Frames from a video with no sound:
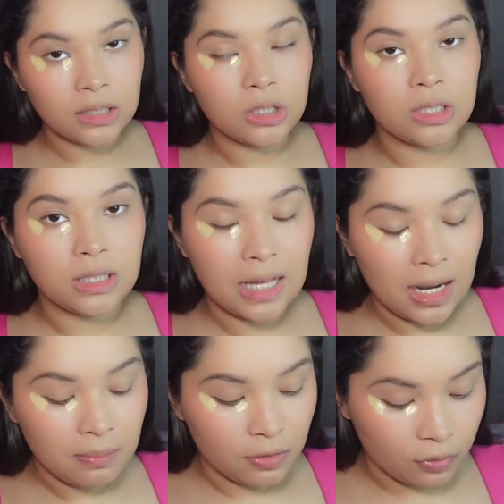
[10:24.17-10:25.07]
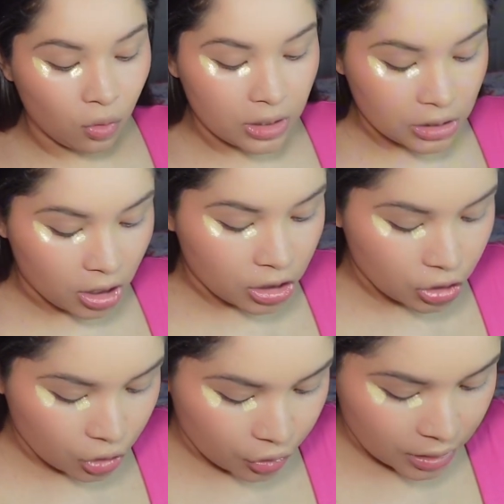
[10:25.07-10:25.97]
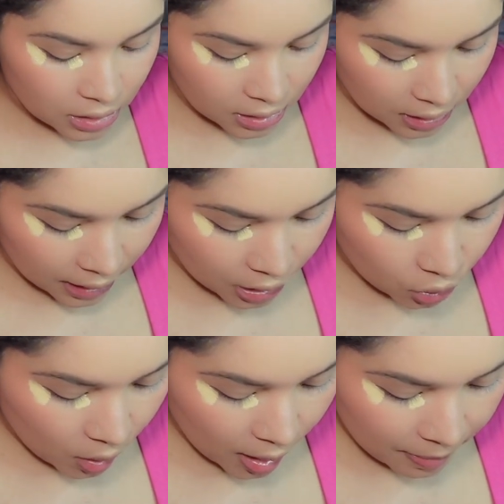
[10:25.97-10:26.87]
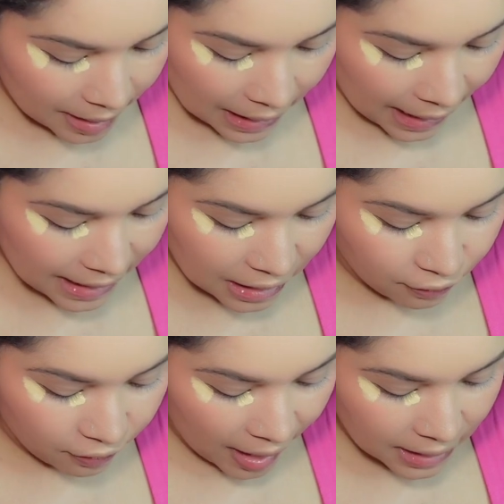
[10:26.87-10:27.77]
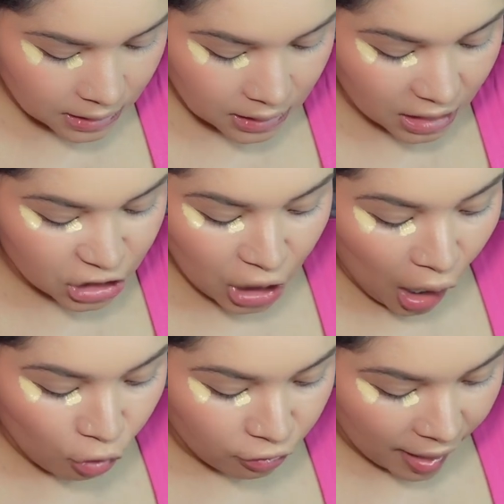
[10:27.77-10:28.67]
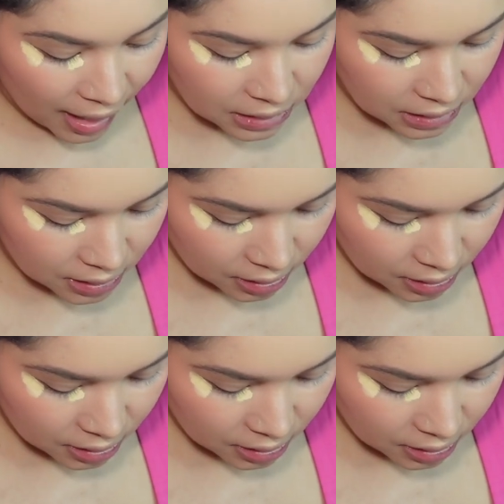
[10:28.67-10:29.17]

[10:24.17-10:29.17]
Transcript: to set it before it starts creasing. Like, you want to be lightning fast, ka-chow fast.